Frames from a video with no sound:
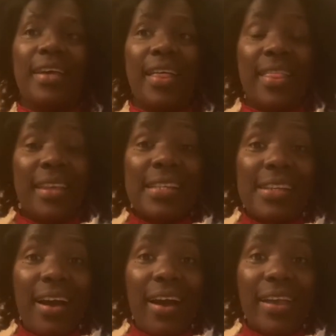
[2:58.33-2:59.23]
This,
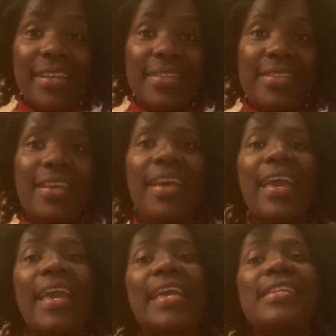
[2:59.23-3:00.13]
guys,
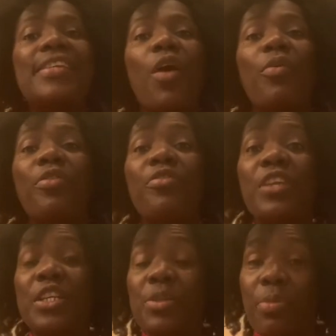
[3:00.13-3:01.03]
is our
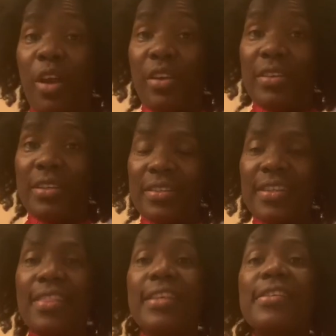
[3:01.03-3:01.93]
finished product.
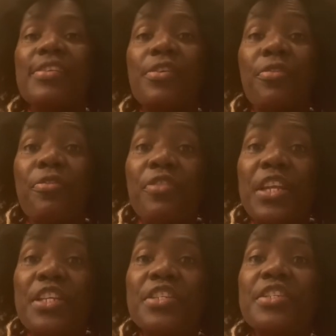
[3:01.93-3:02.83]
This is our
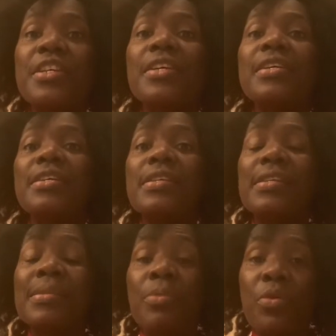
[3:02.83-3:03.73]
finished
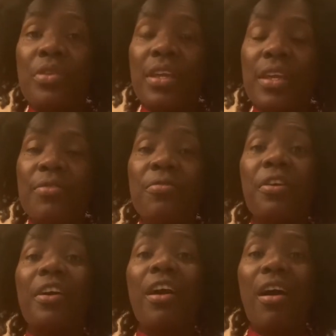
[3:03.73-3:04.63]
smoothie
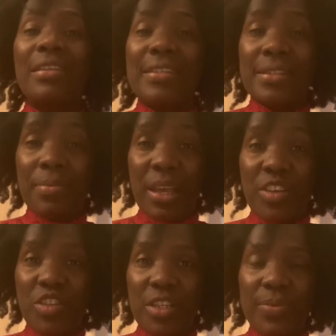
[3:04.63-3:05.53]
for
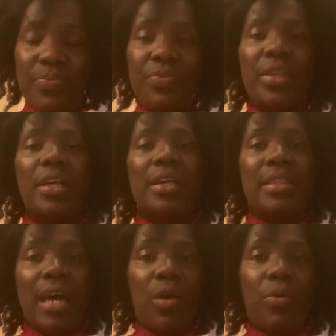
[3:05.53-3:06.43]
constipation.
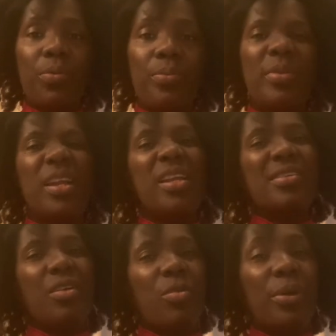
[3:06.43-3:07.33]
Now let's
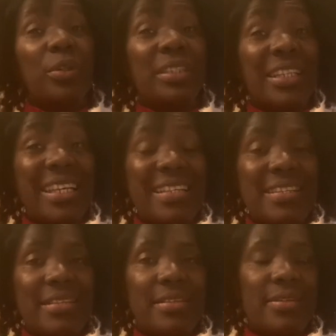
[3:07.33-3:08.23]
talk about the taste.